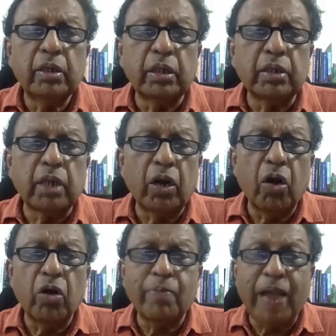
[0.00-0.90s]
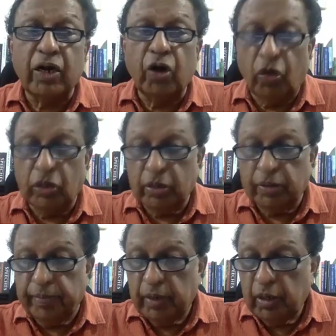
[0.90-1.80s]
There's a long backlog.
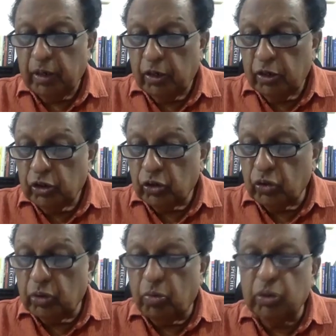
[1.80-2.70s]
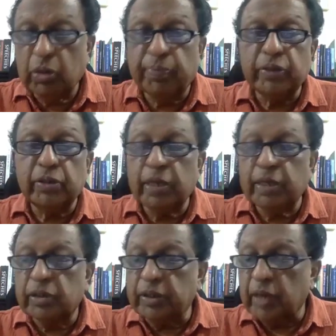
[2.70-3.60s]
So the, both the
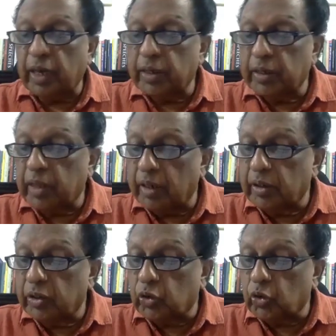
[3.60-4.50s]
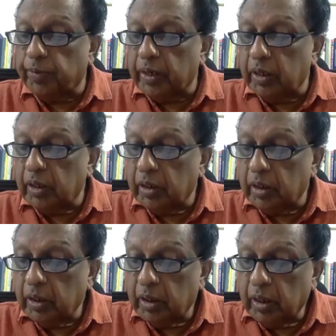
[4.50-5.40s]
presidents decided that this should be
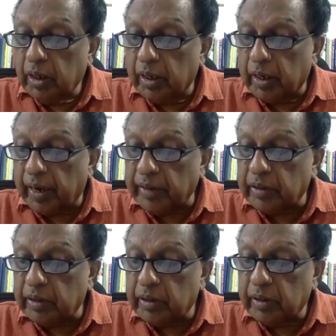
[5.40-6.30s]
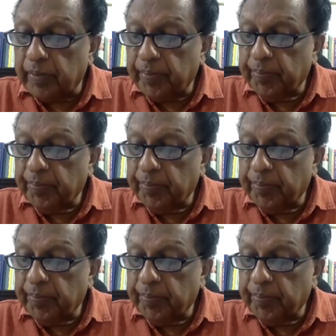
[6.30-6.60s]
uh, corrected.